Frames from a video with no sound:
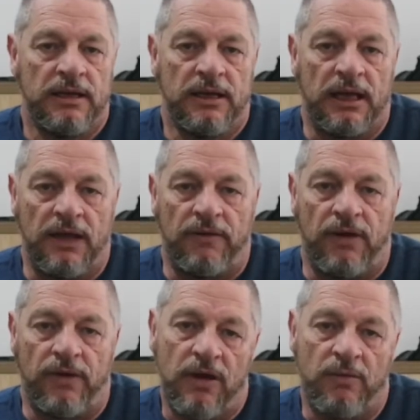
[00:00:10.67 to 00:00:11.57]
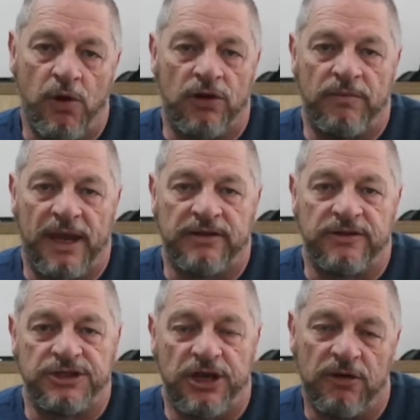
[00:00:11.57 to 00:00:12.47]
Hello and welcome back to
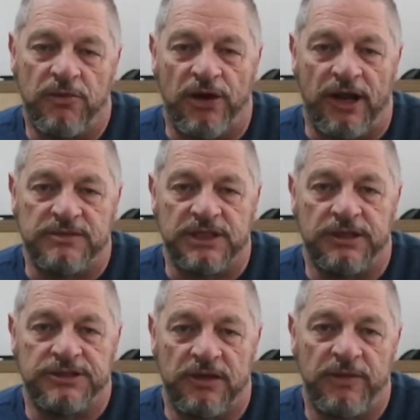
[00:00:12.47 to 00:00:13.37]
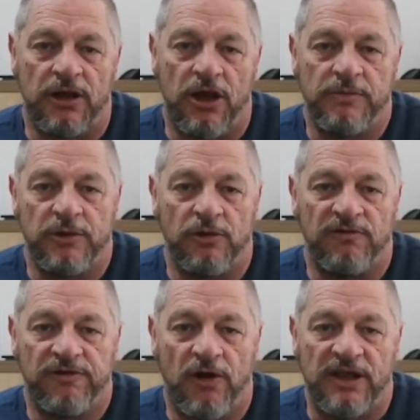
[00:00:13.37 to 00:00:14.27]
the channel. My name's Glenn Samuel. I hope you're all
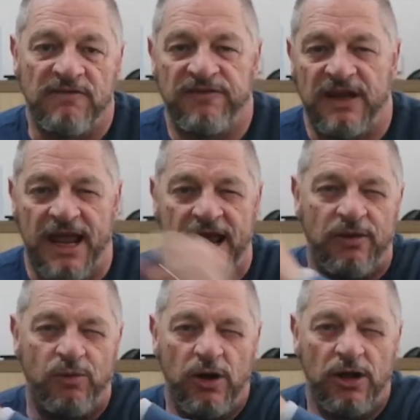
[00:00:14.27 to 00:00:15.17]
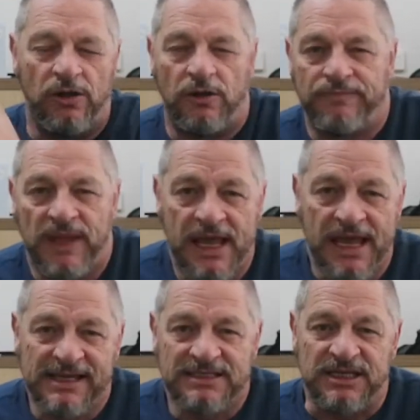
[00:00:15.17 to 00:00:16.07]
fighting fit and well.
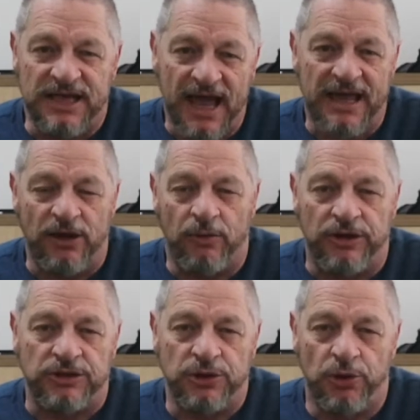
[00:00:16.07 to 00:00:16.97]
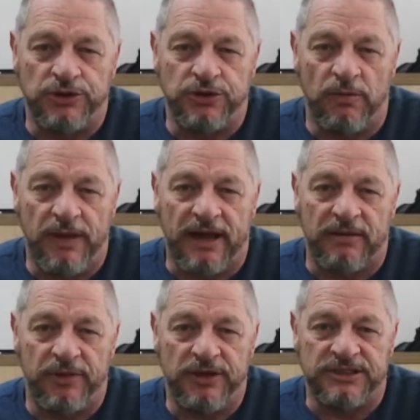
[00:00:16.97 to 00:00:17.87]
Today I want to talk to you about
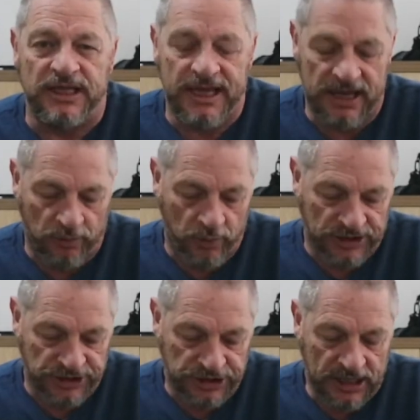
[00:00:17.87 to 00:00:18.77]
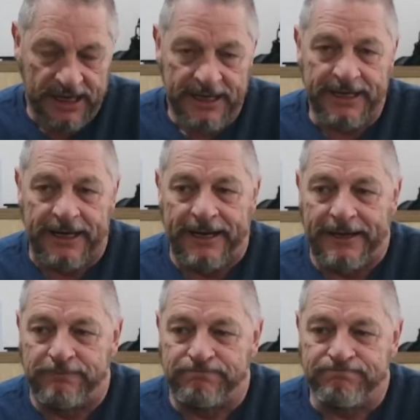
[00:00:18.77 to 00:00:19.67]
a piece of kit which I